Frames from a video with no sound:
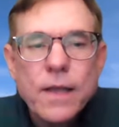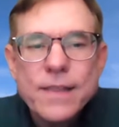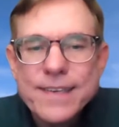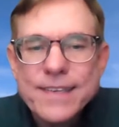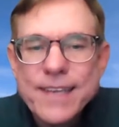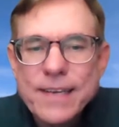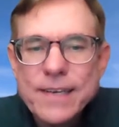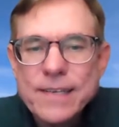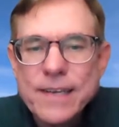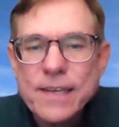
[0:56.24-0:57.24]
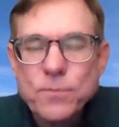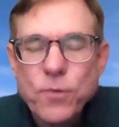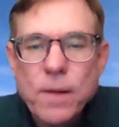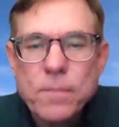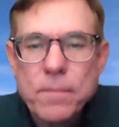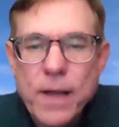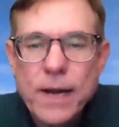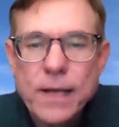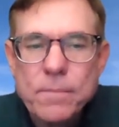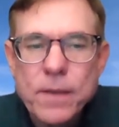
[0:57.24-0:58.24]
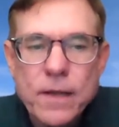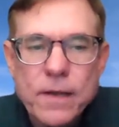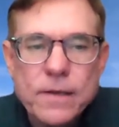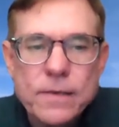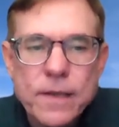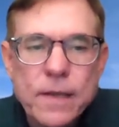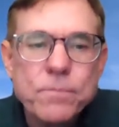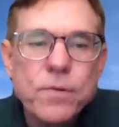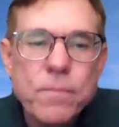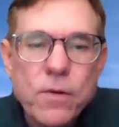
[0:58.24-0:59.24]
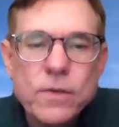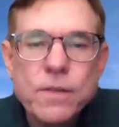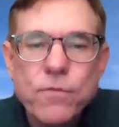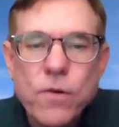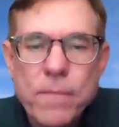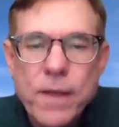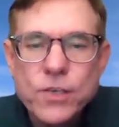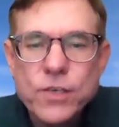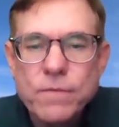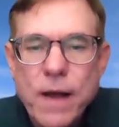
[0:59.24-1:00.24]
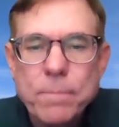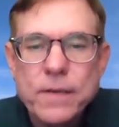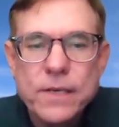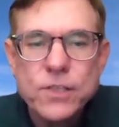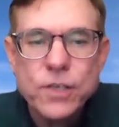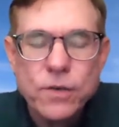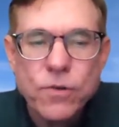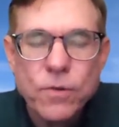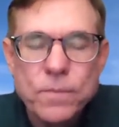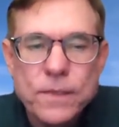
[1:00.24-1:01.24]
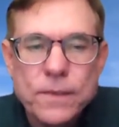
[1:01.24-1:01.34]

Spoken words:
This tendency is problematic because it promotes the formation of opposition groups.